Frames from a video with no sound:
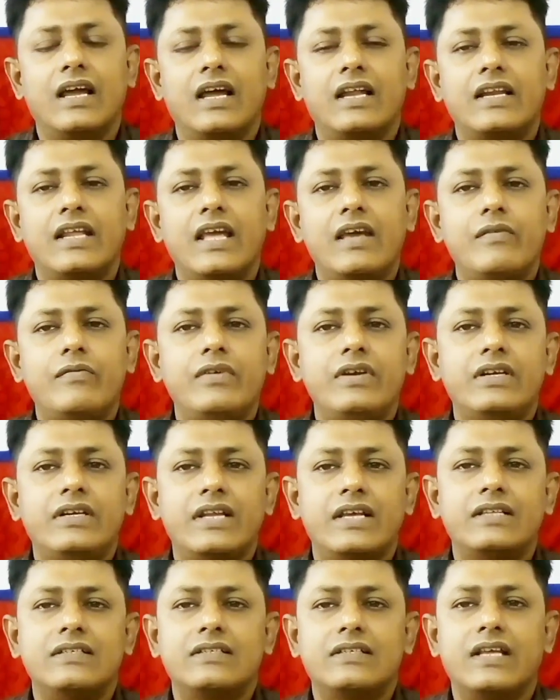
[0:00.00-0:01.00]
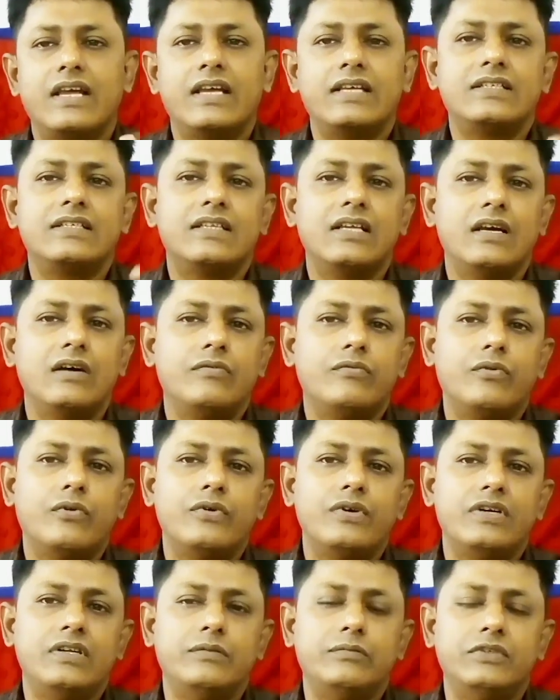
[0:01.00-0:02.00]
and every tense has
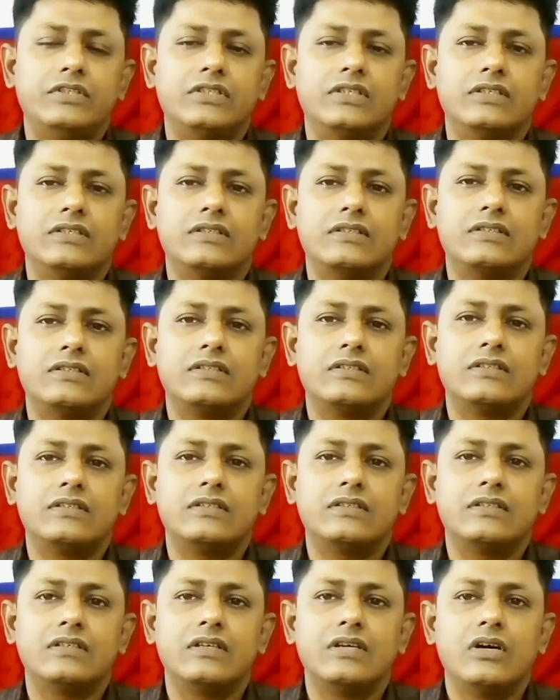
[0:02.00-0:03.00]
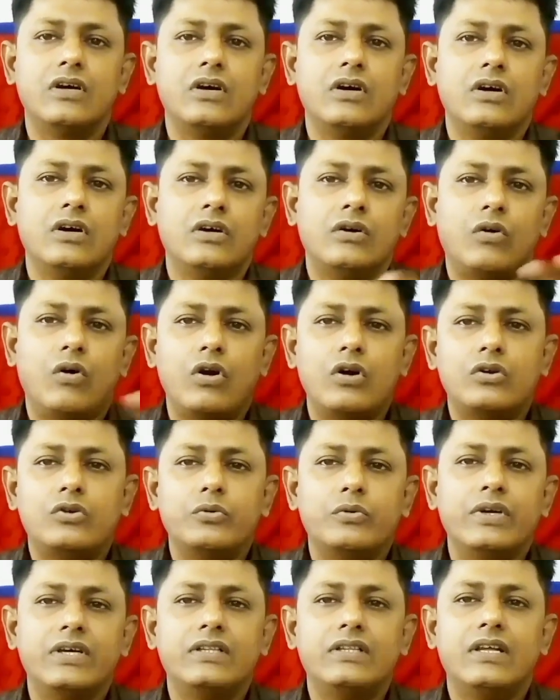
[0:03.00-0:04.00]
4 divisions.
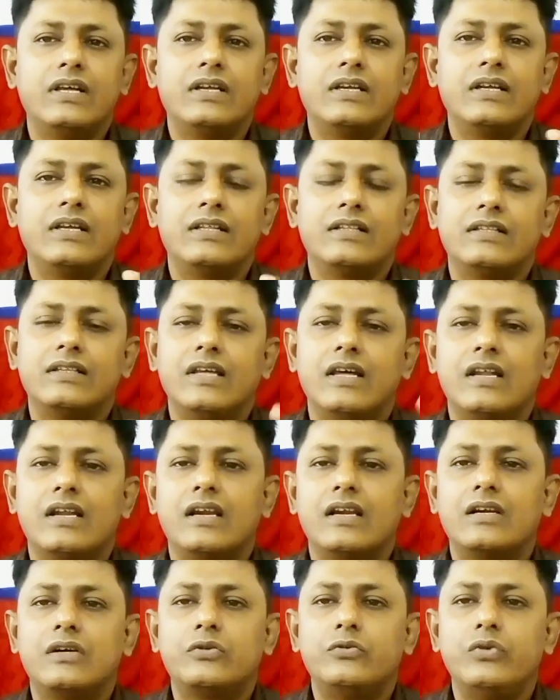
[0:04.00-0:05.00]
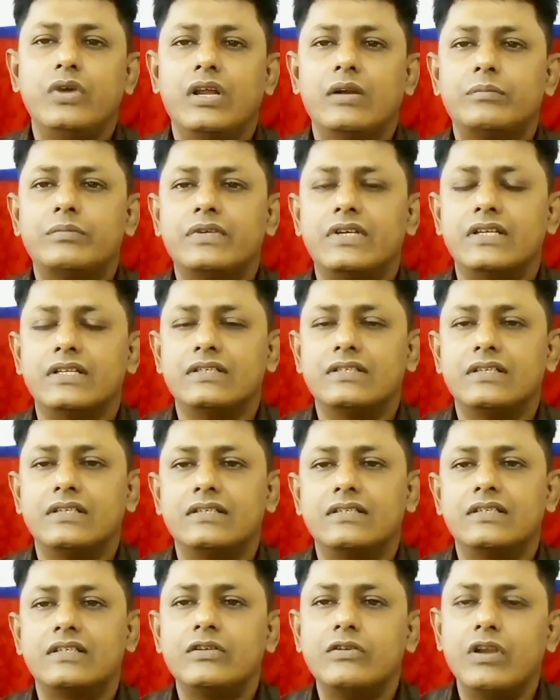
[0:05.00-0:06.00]
Altogether, there are 12
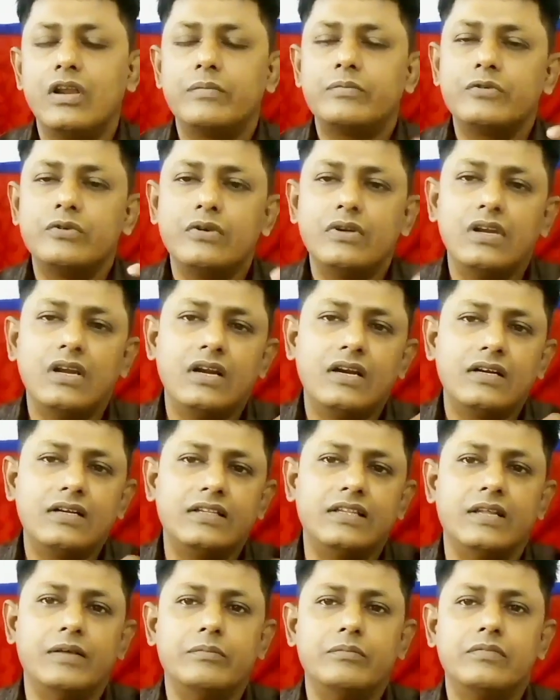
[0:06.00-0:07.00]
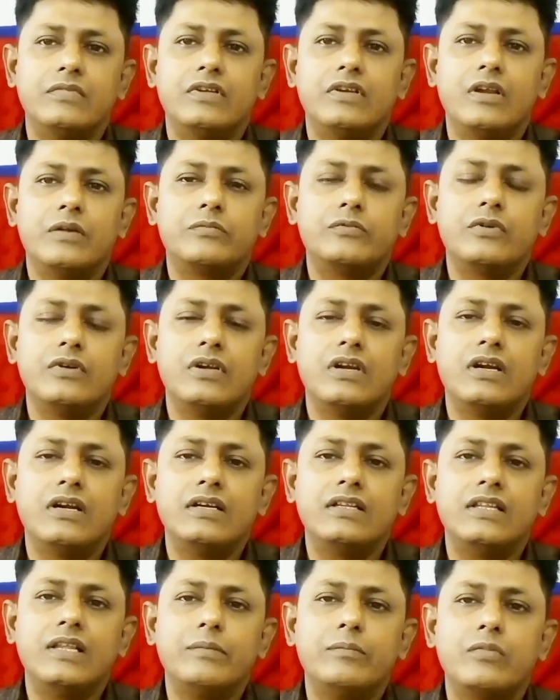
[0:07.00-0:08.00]
tenses. You'll have to learn them. You'll have to
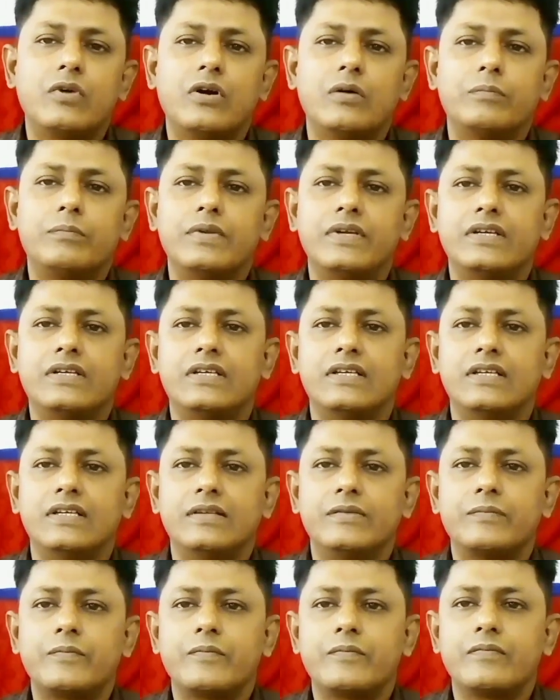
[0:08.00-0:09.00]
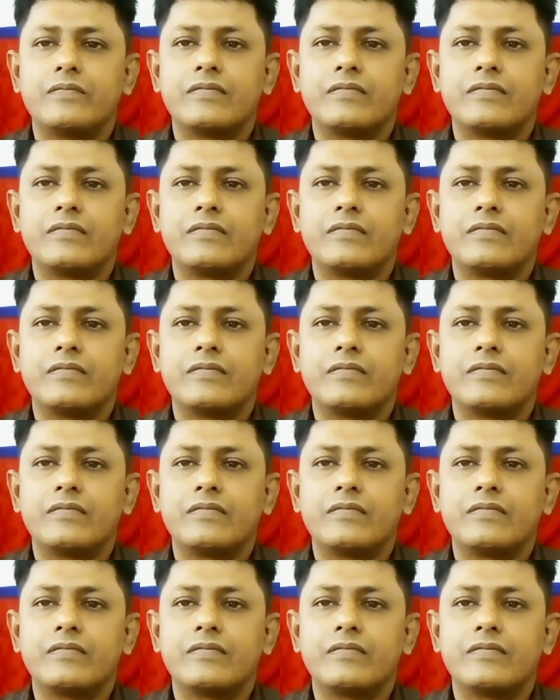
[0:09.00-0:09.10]
learn them completely.